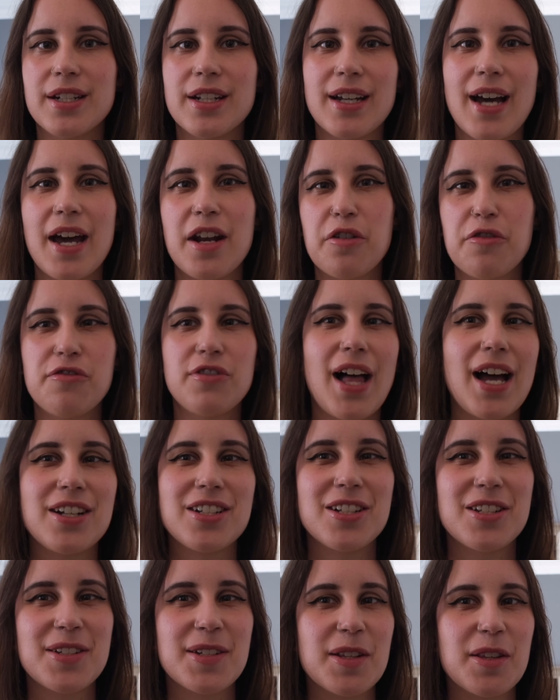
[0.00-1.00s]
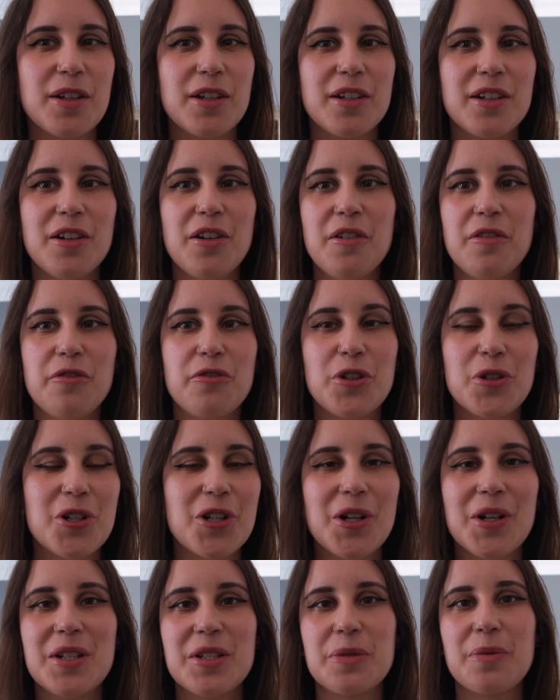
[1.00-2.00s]
It kind of flashes to the
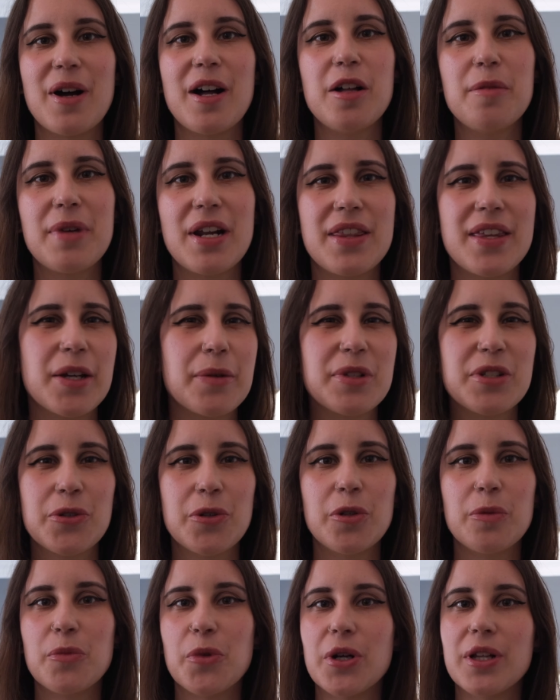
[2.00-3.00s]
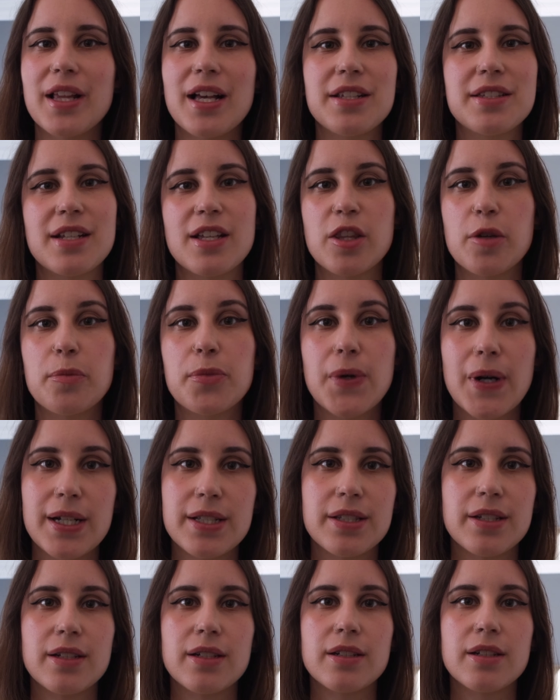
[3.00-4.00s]
future as well, but I think it was told more or less in the
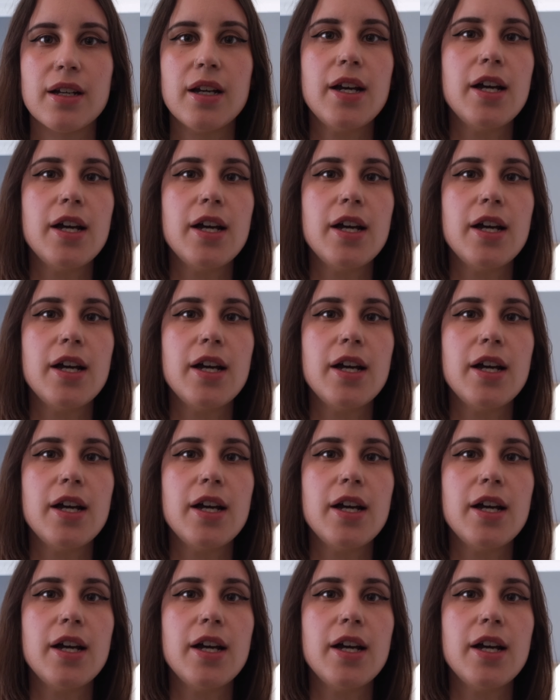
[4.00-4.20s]
present